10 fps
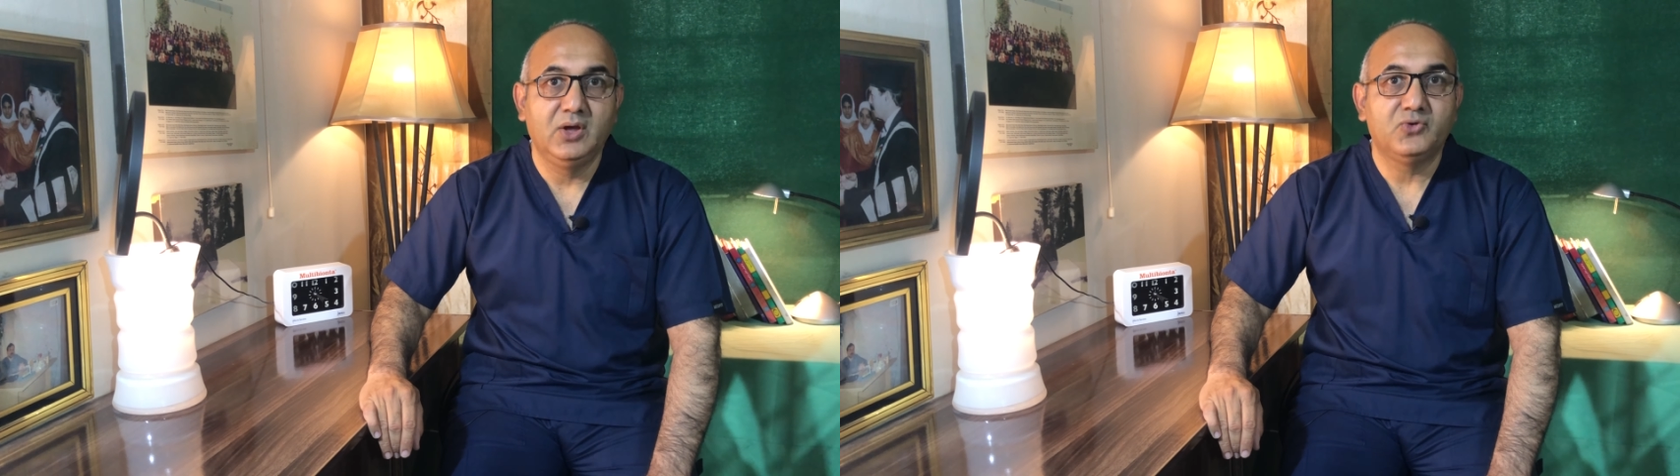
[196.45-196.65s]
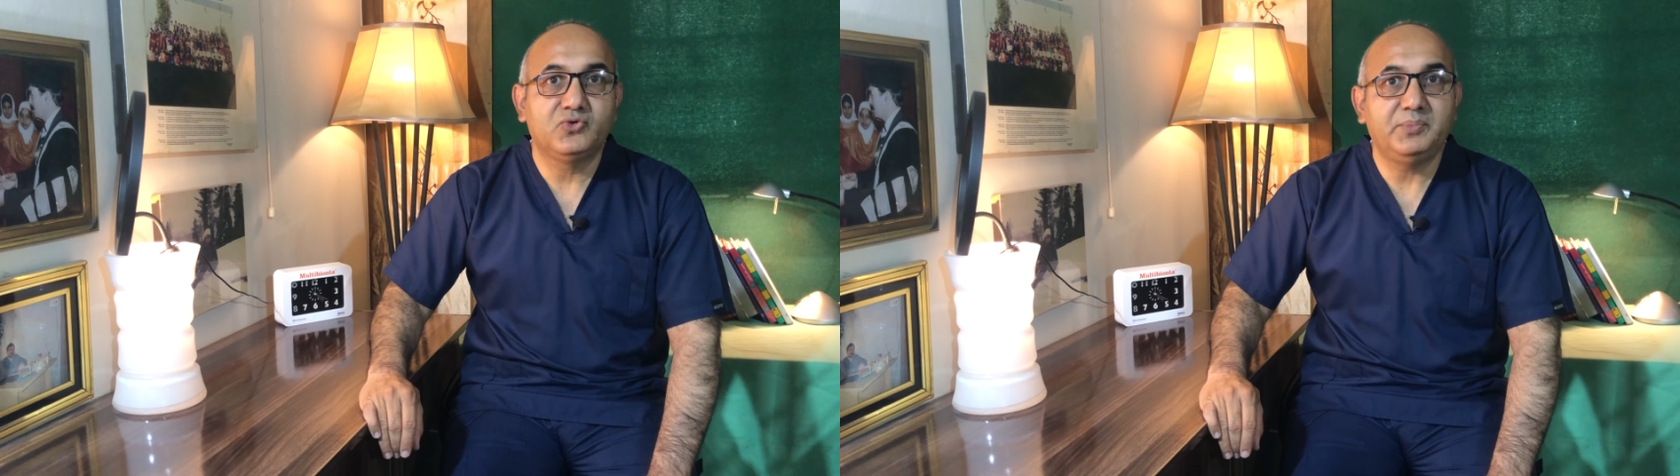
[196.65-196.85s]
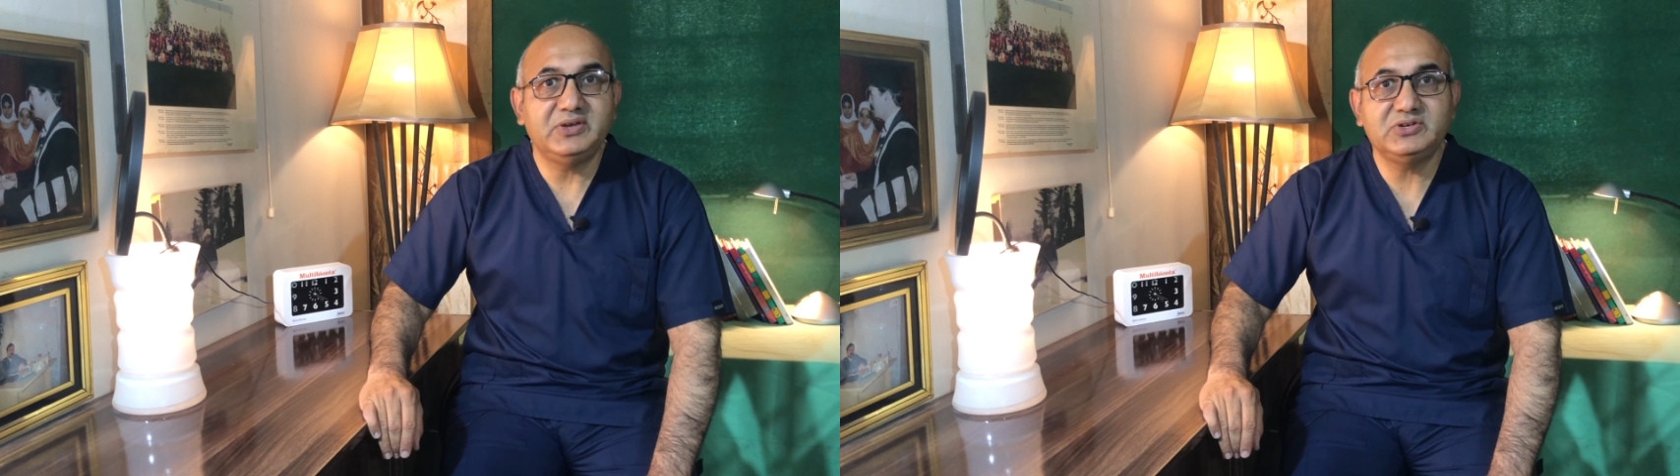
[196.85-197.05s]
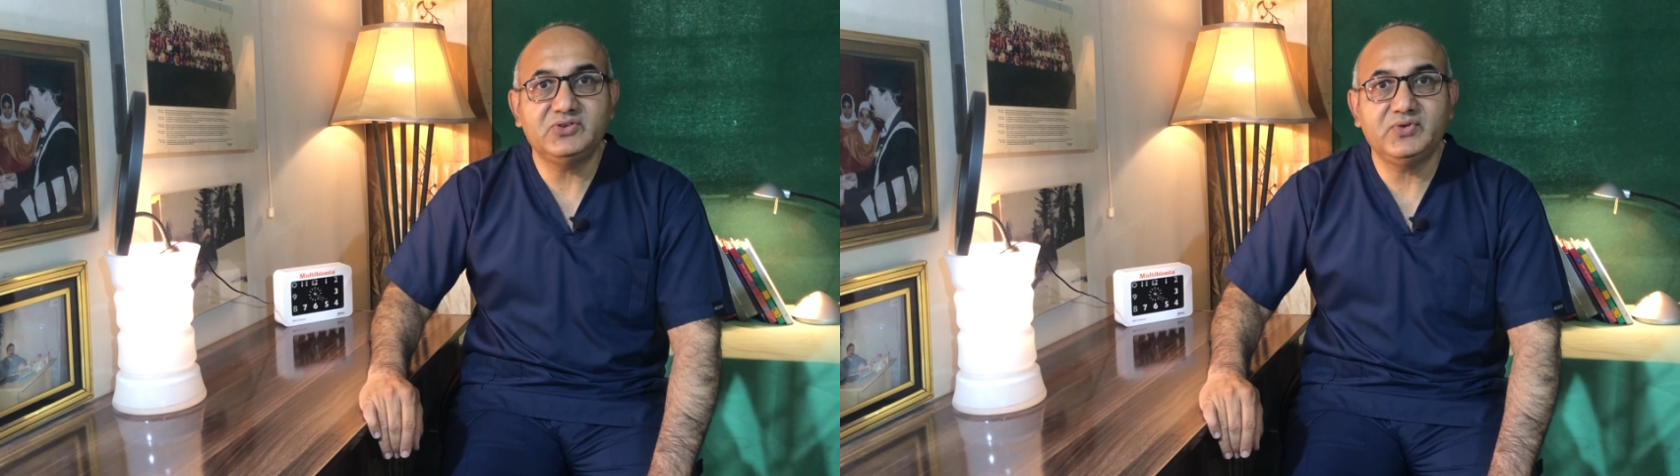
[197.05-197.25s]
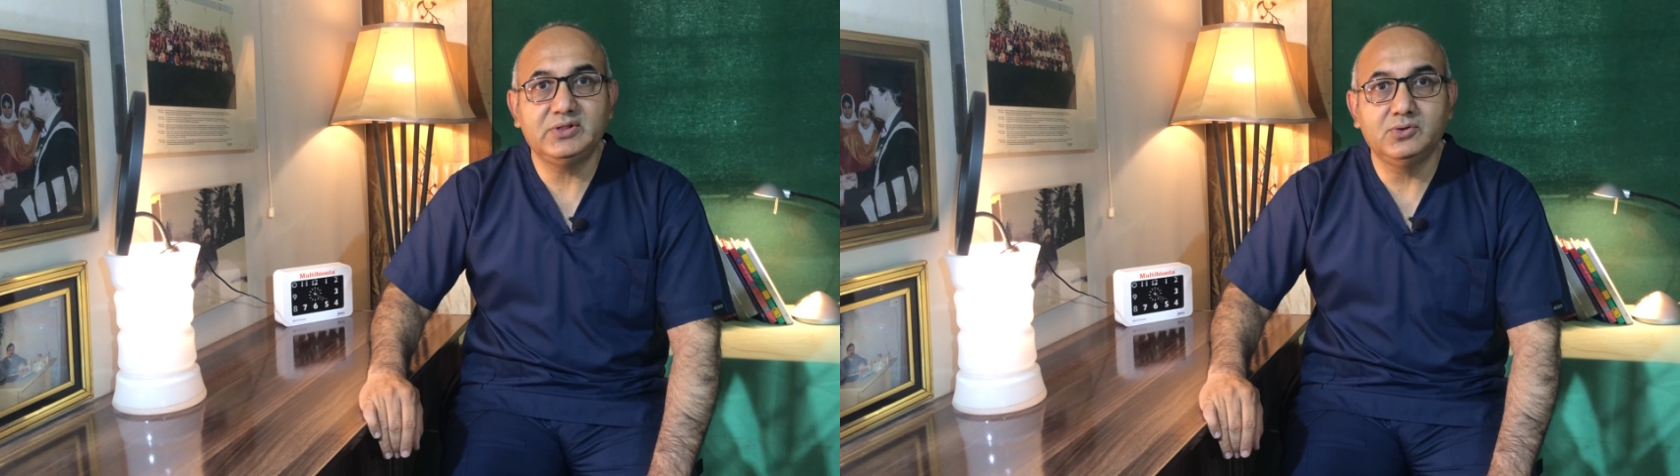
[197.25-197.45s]
So patients
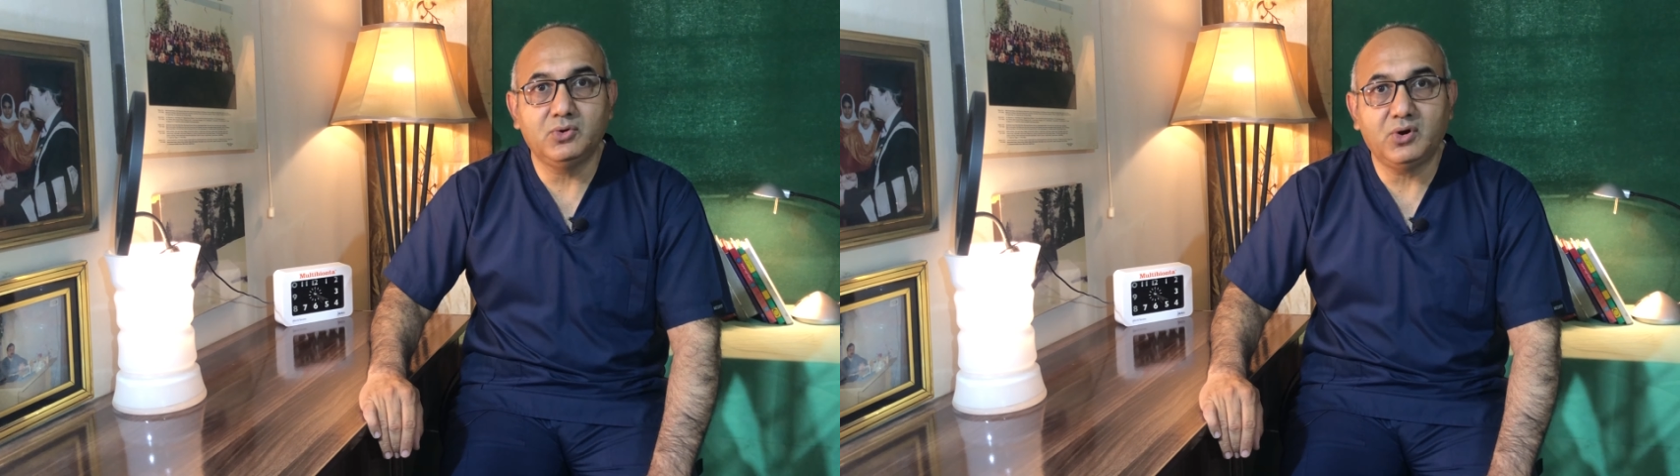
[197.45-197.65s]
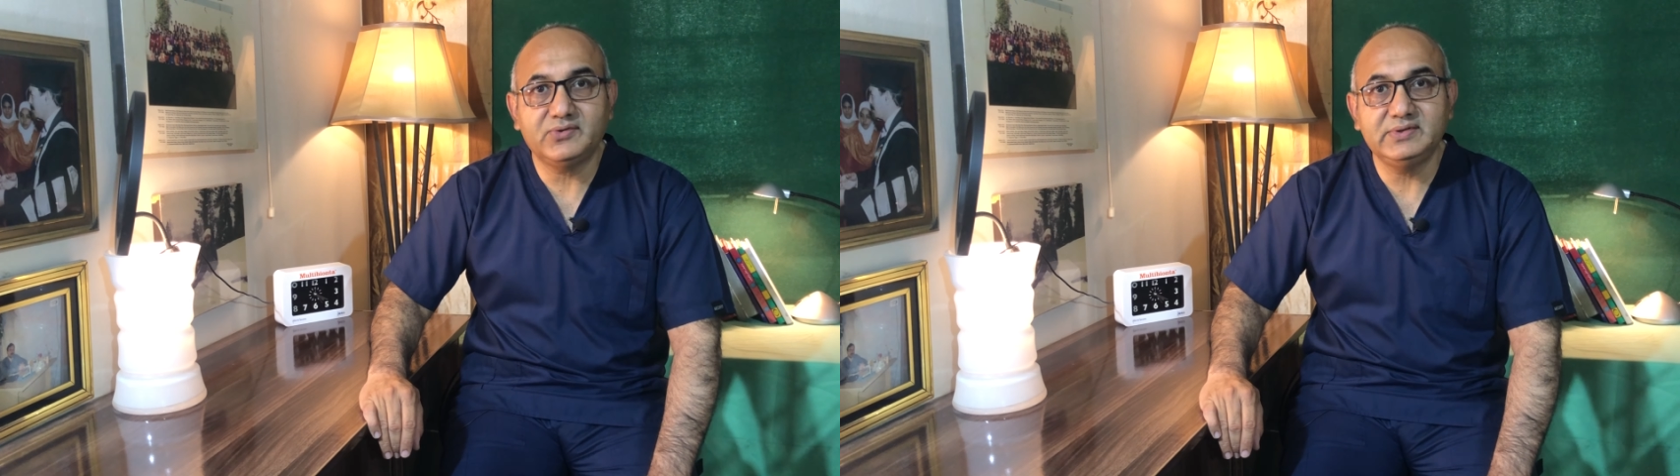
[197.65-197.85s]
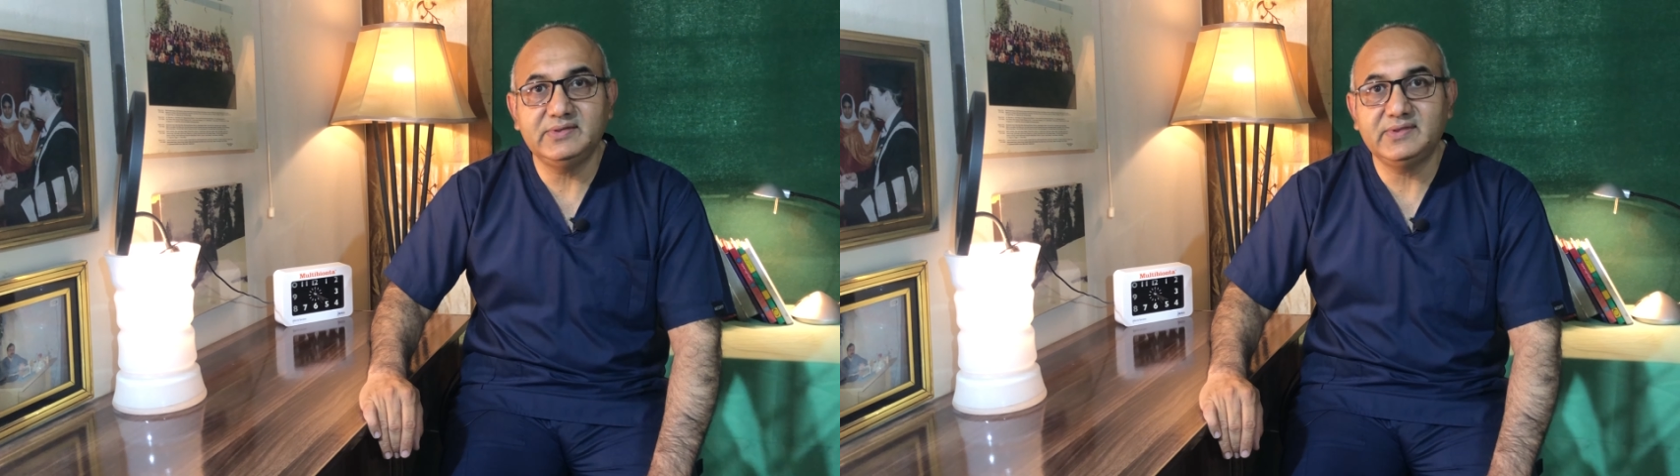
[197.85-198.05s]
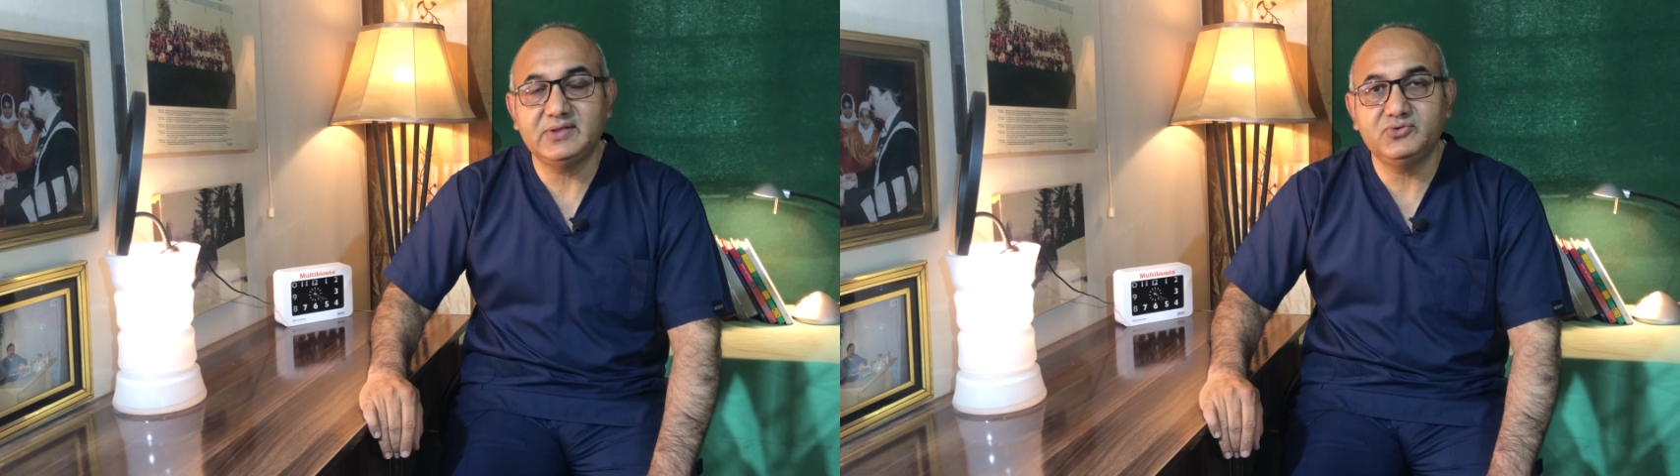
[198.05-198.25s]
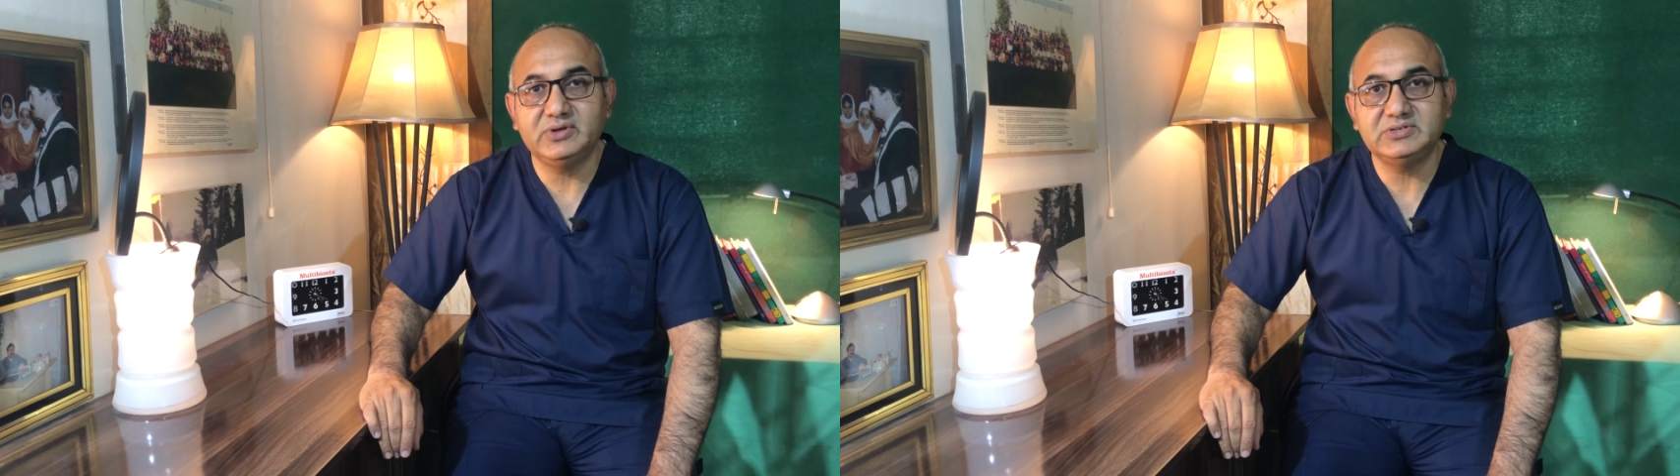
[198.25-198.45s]
with low oxygen
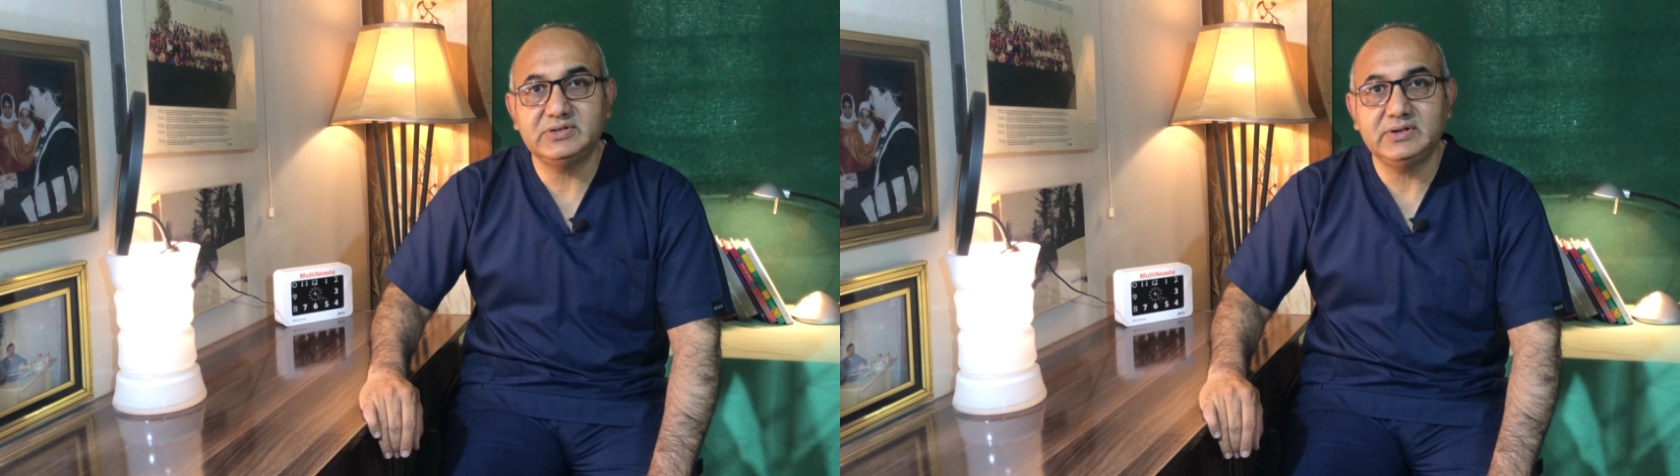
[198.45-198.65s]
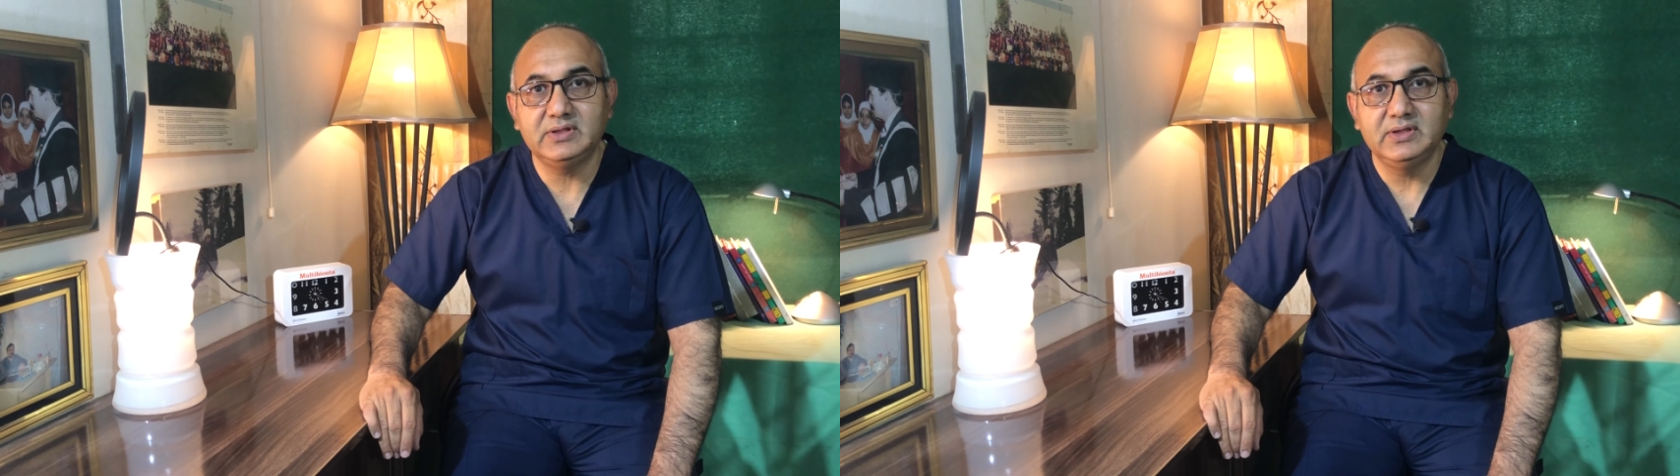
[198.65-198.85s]
saturation,